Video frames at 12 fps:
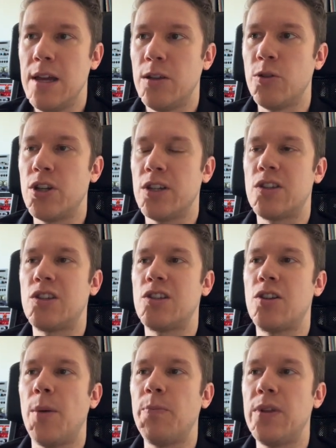you just
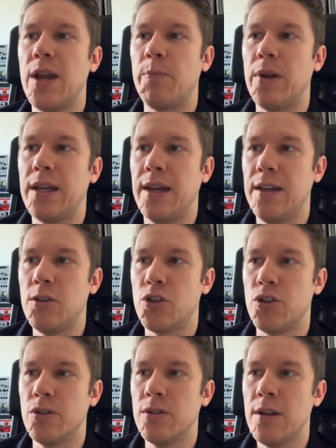stop the
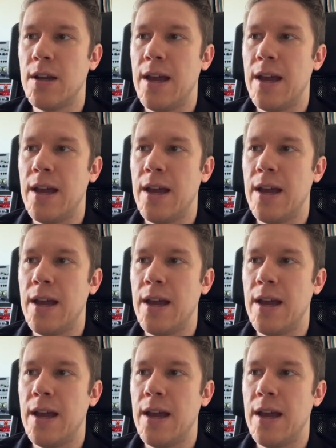application